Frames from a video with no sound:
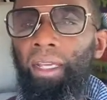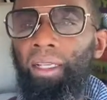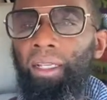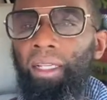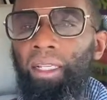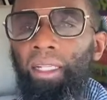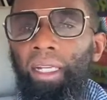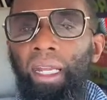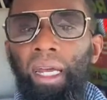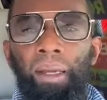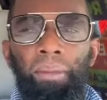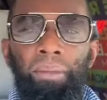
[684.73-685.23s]

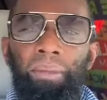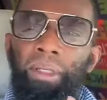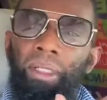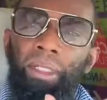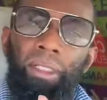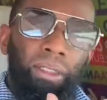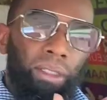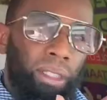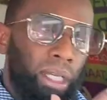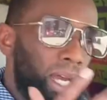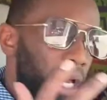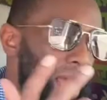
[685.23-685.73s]
And I
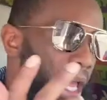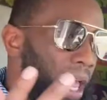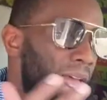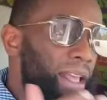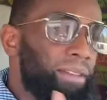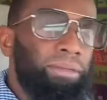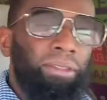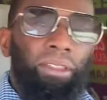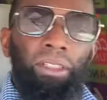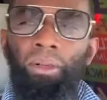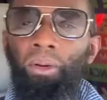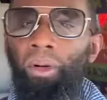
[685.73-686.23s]

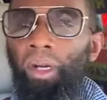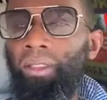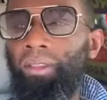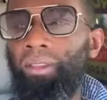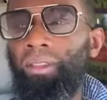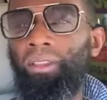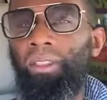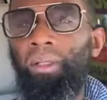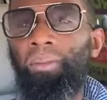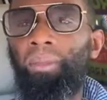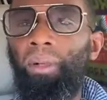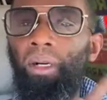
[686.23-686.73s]
ask me
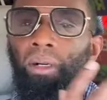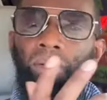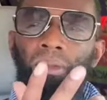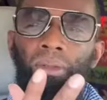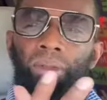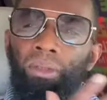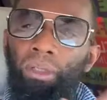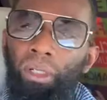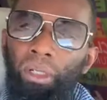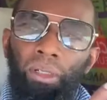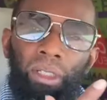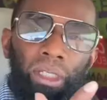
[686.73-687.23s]
questions about,
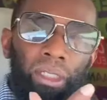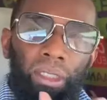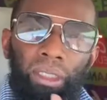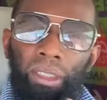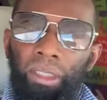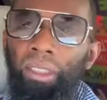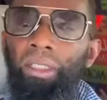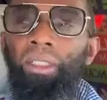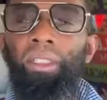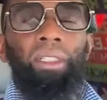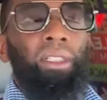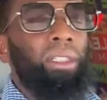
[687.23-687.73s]
and
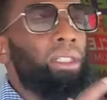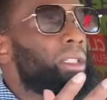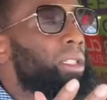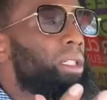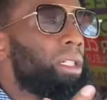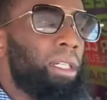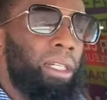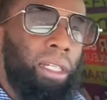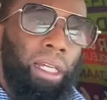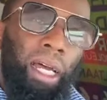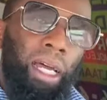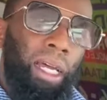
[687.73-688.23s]
then
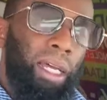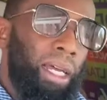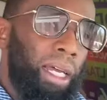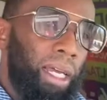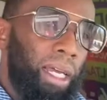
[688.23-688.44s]
I